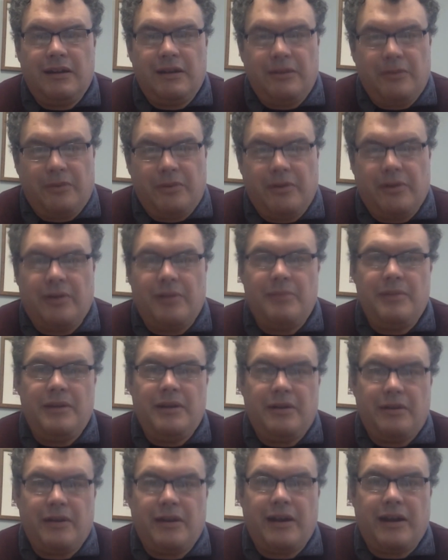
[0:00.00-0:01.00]
We're going to
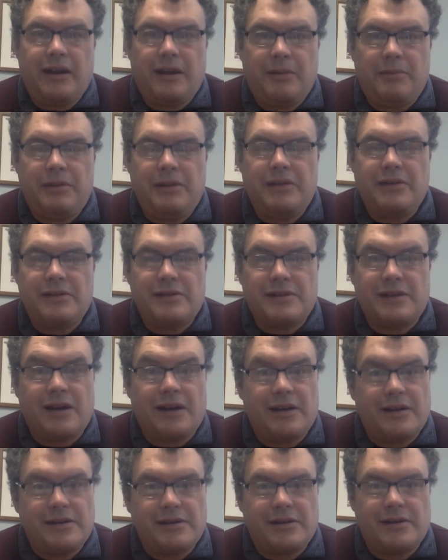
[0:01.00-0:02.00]
be okay because
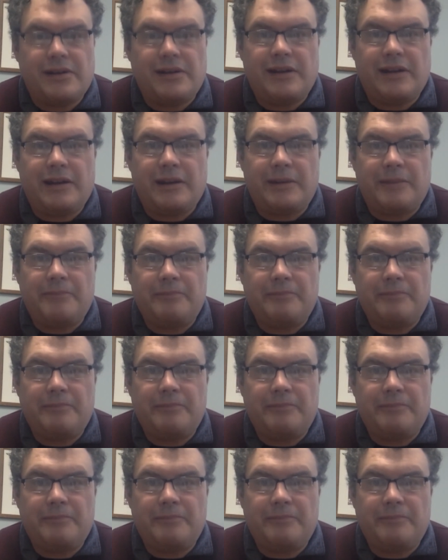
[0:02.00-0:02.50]
God is our King.